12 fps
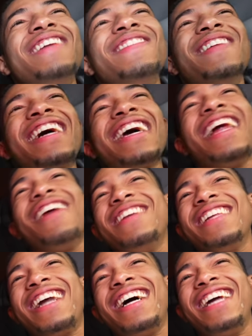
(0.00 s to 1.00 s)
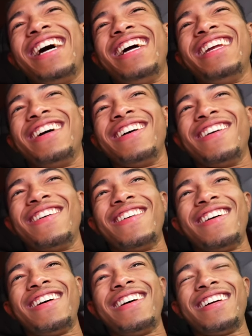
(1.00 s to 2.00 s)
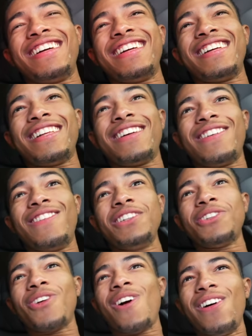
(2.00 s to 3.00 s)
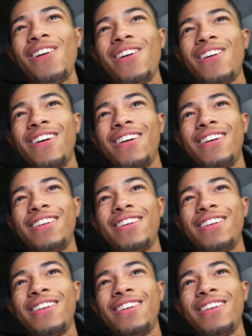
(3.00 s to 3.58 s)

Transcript: you looking at me like that, though? What's wrong?